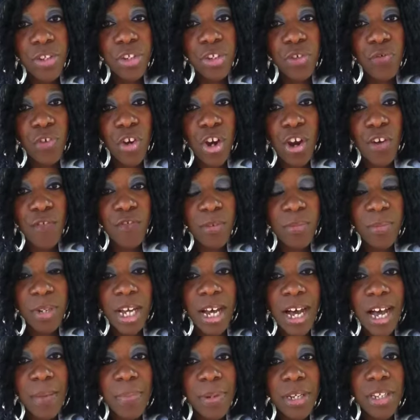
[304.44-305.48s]
that you've heard from
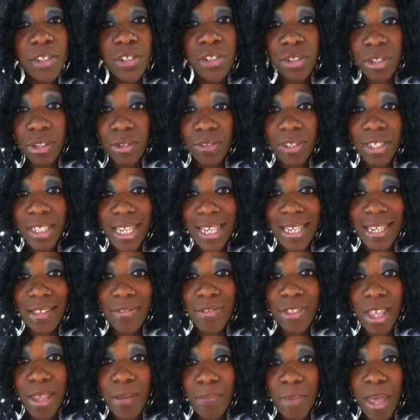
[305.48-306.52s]
God because you don't see
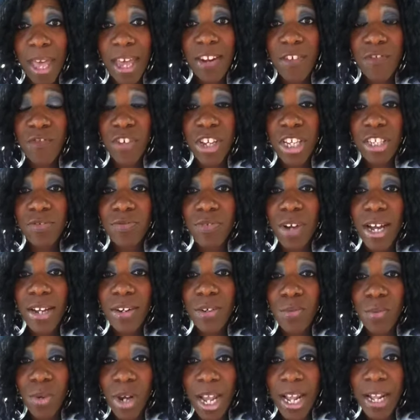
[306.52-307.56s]
anything manifest
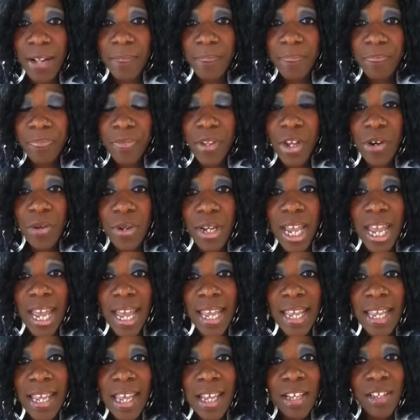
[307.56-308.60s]
right away.
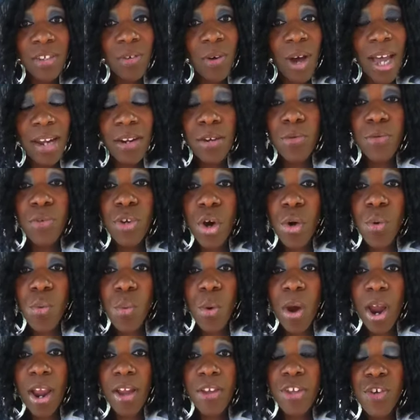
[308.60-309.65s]
Okay. So I don't know
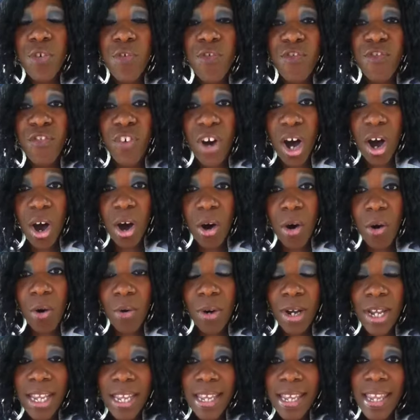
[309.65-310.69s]
where you
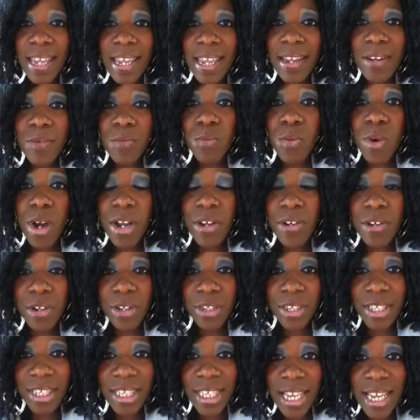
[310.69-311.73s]
fall in where
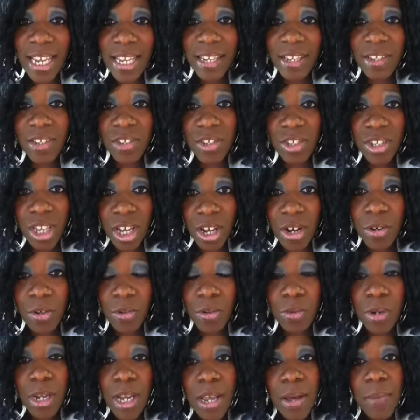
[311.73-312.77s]
your seed is
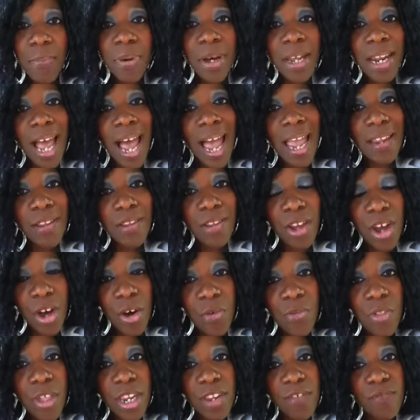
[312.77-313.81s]
sown. But I
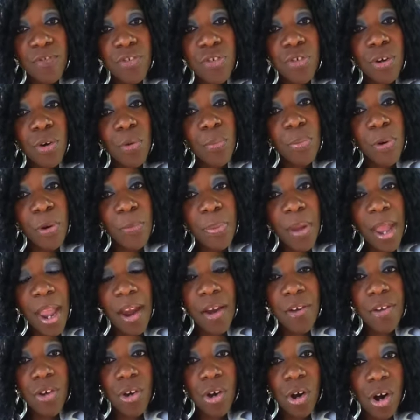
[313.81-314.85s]
know that if you don't
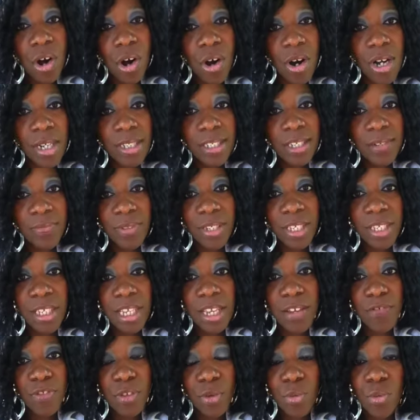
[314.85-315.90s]
prepare your heart to
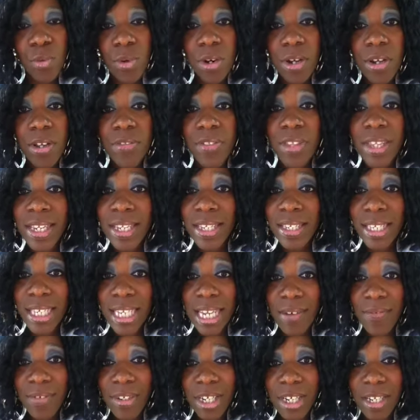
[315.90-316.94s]
receive the word, then it's
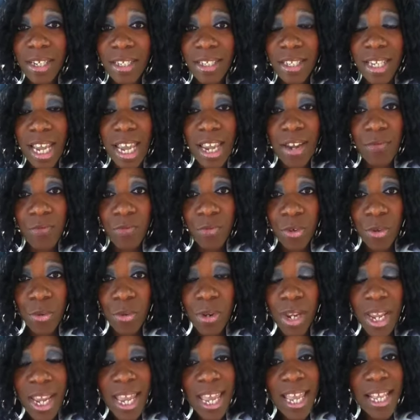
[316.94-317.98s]
never going to take
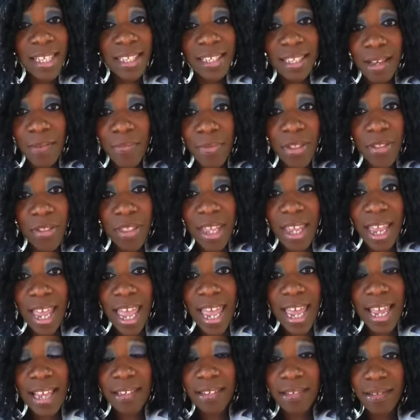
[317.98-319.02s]
root. And something that
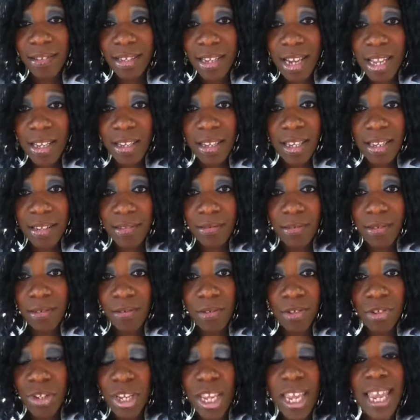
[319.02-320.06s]
has that
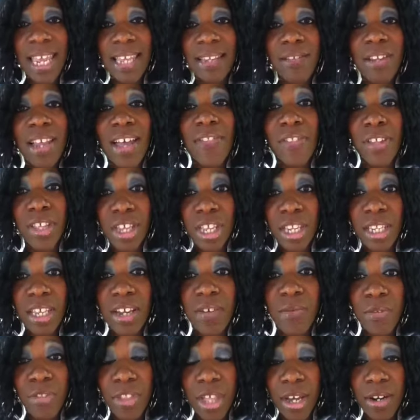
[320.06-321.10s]
you can't nothing can
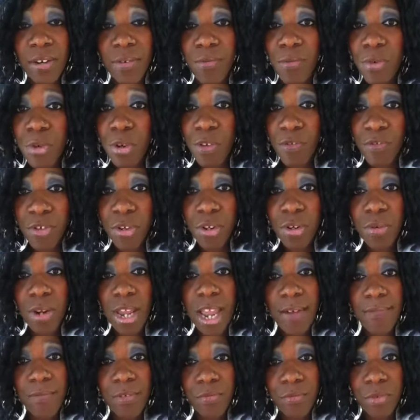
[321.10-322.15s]
live without a root if you don't
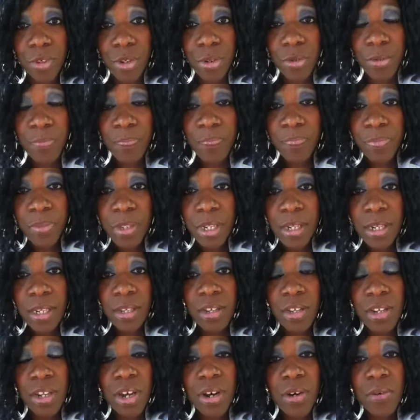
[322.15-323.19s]
have a root
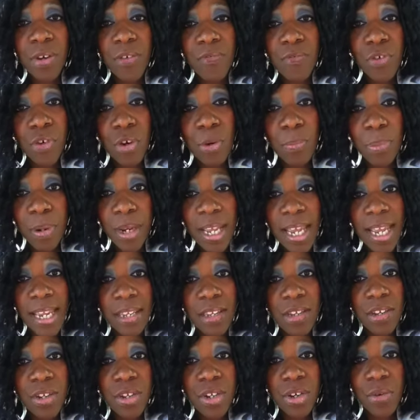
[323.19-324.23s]
you know if you're a
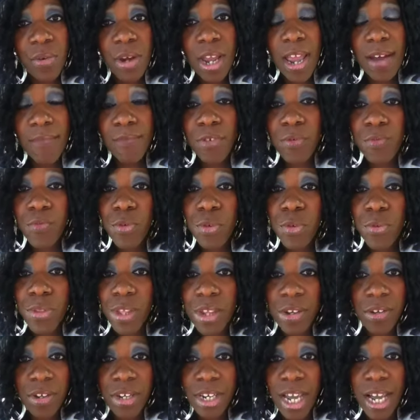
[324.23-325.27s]
plant and you don't have a root
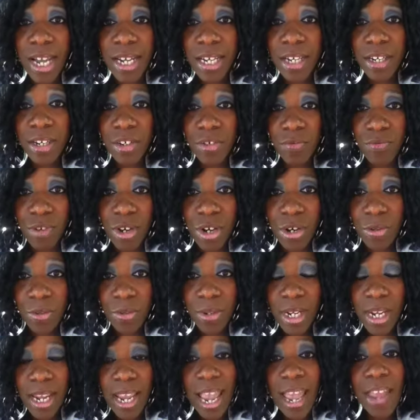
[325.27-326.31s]
then you're not going to
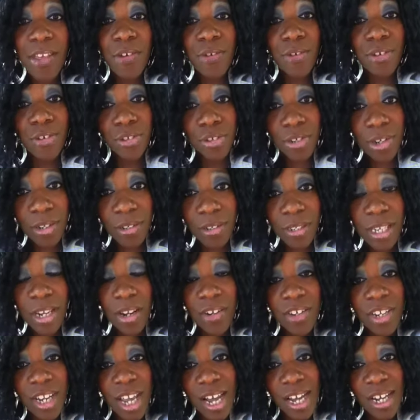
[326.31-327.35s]
grow and you certainly
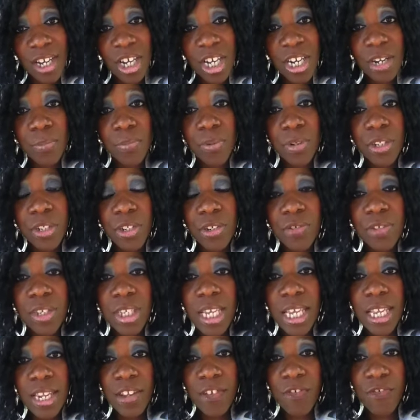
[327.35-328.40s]
are not going to produce
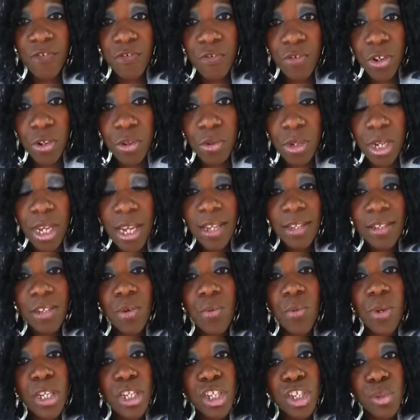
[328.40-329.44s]
any fruit
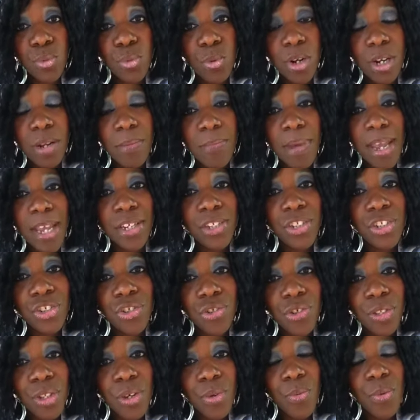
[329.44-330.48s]
so we just want to make
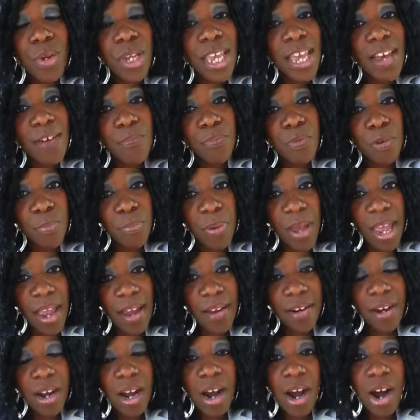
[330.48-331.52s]
sure that we have
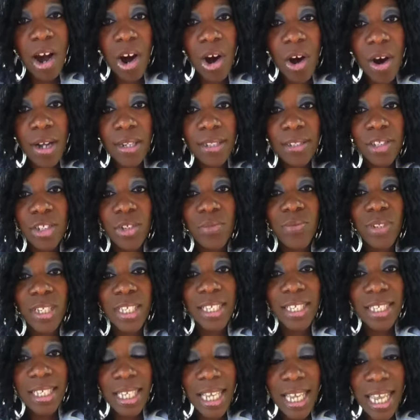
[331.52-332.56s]
prepared our hearts to
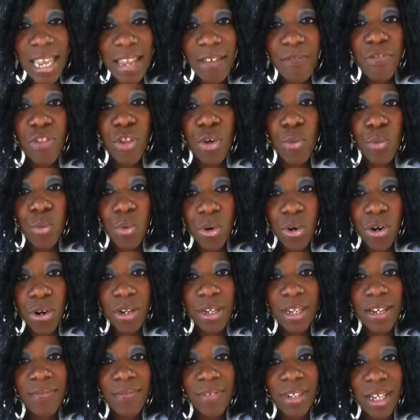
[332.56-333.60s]
receive the
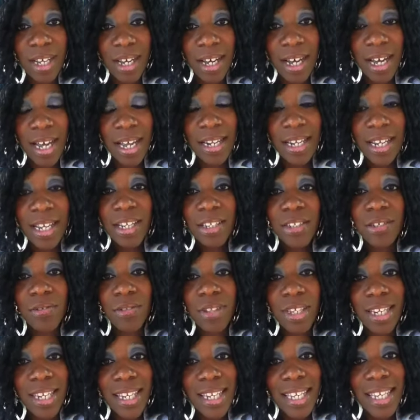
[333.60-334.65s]
word of god so
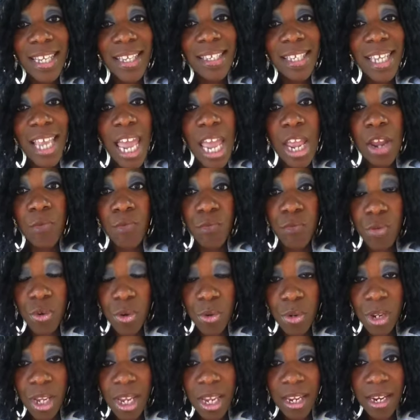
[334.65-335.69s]
that it can take
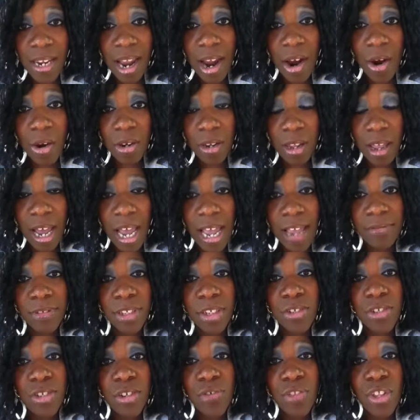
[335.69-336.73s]
root in our lives
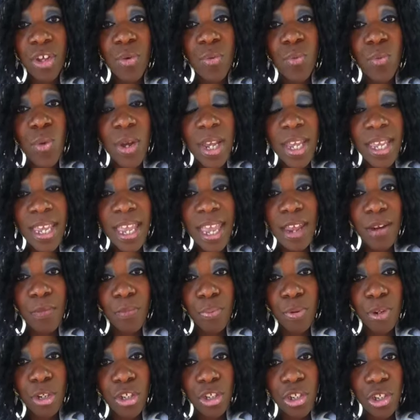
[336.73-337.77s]
and so that we can
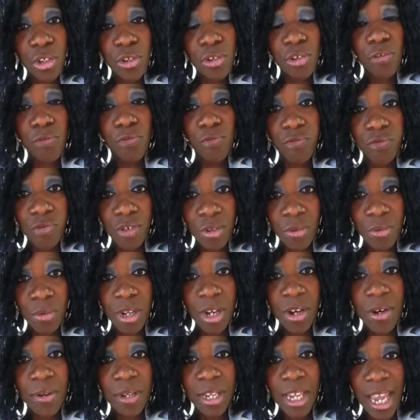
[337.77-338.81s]
produce fruit
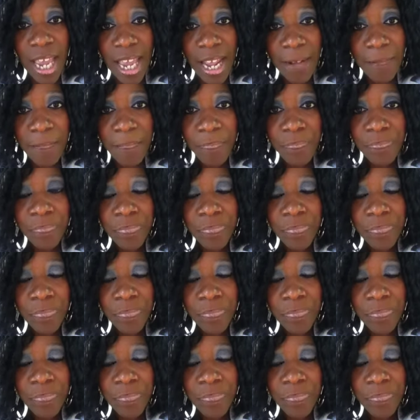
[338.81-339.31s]
okay